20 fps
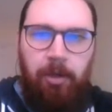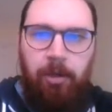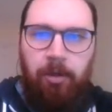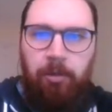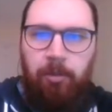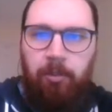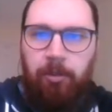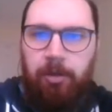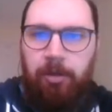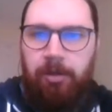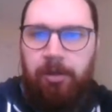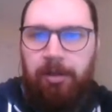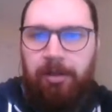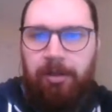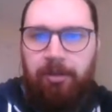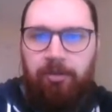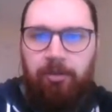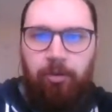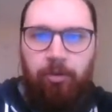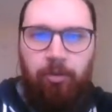We're going to
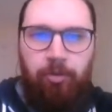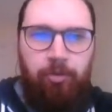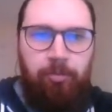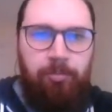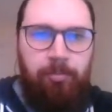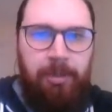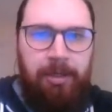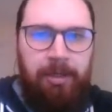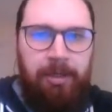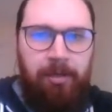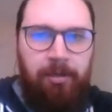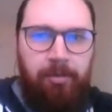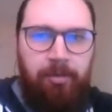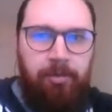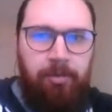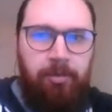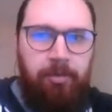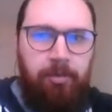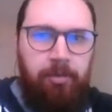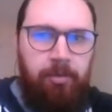need to use
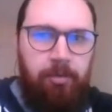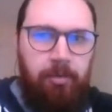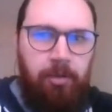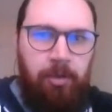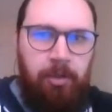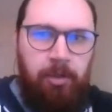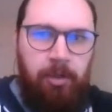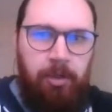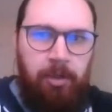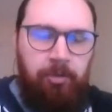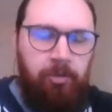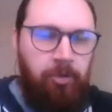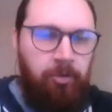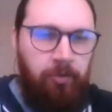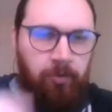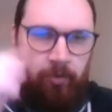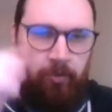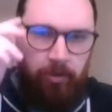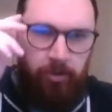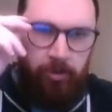math uh,
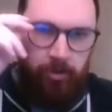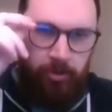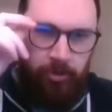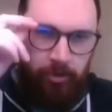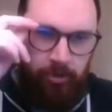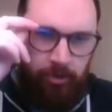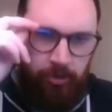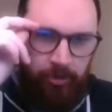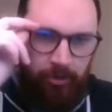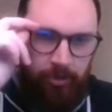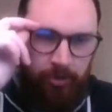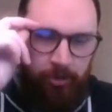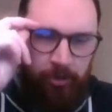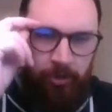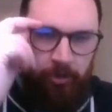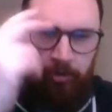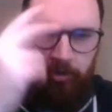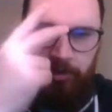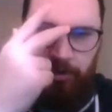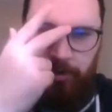just for the
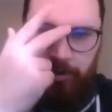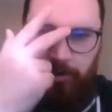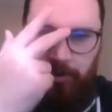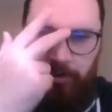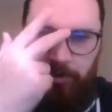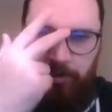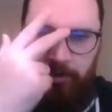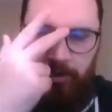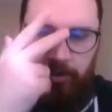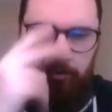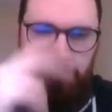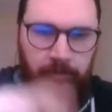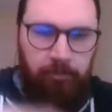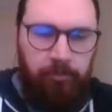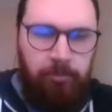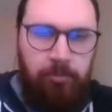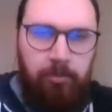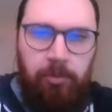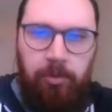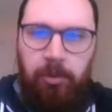cosine and sine
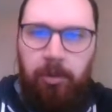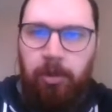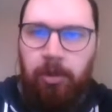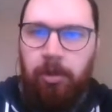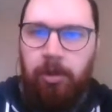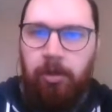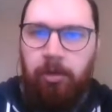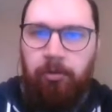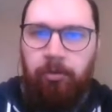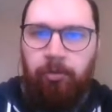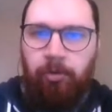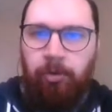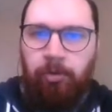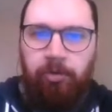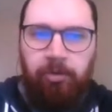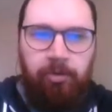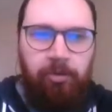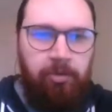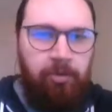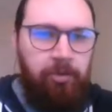uh,
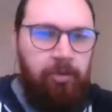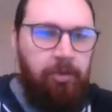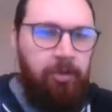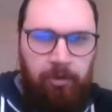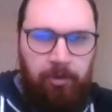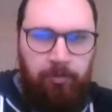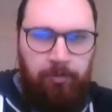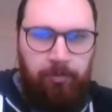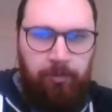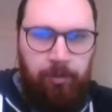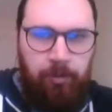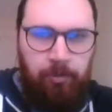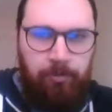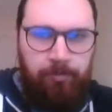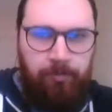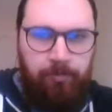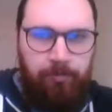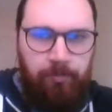functions from